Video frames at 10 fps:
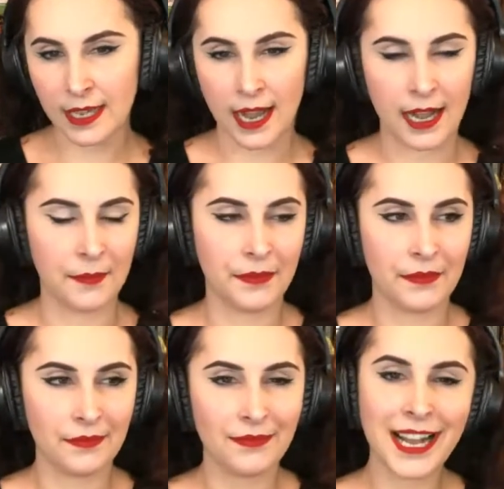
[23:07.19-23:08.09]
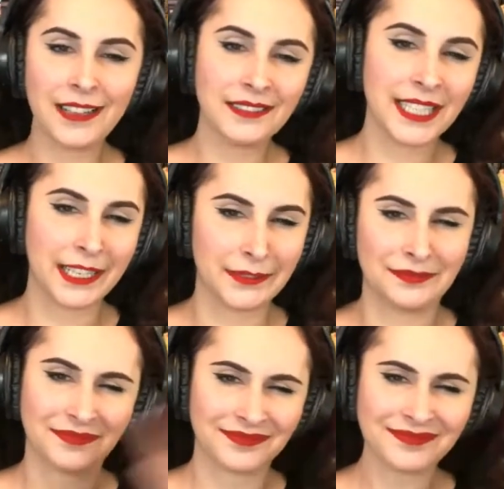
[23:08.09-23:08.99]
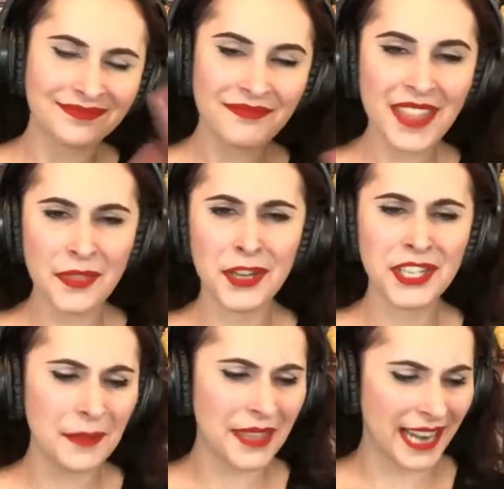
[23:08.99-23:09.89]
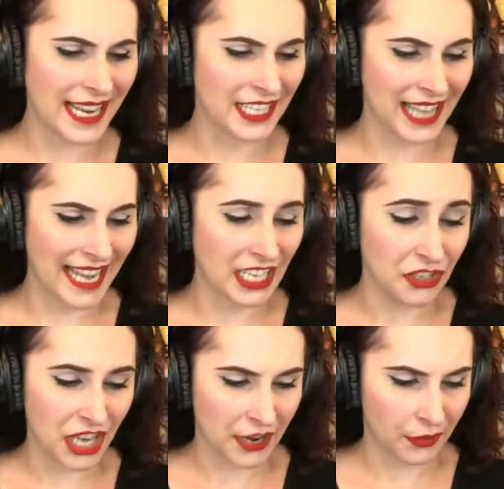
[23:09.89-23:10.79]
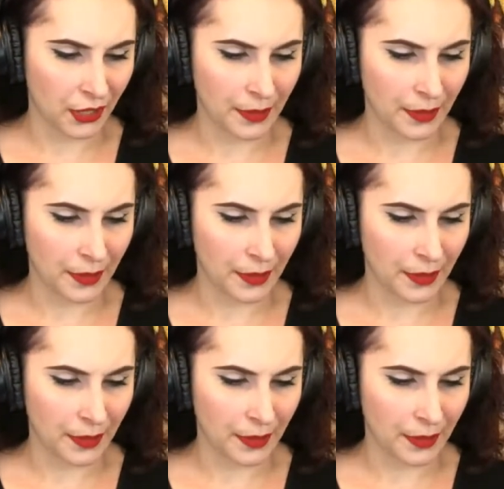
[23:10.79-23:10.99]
Well, you know, there's some that I like in general,